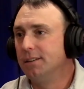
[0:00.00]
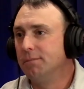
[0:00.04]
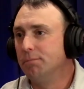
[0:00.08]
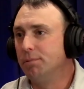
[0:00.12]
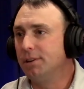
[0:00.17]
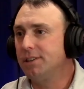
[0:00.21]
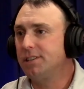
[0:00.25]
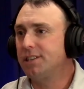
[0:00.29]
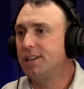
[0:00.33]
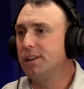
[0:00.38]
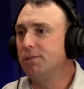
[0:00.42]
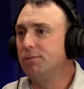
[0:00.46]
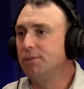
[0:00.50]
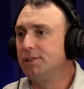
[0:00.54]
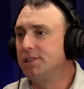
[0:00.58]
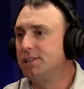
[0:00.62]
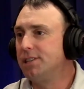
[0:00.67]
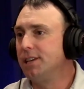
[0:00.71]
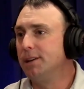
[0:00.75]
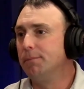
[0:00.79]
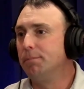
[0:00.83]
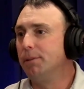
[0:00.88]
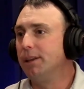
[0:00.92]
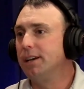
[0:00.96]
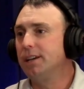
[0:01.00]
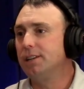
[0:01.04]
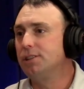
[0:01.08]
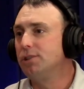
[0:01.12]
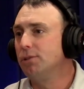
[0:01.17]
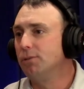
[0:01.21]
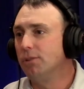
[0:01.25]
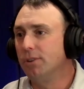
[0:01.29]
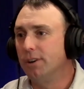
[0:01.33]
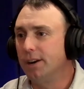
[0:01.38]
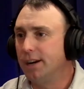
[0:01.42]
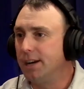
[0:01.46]
Brisket was the
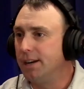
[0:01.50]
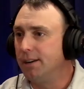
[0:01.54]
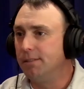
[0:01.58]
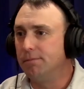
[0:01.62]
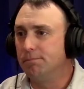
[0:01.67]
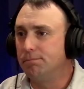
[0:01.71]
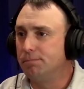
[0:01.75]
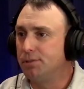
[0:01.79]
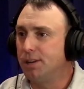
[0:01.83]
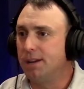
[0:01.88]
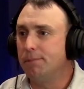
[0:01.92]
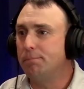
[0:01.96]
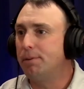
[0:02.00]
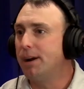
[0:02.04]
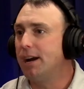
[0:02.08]
obligatory St.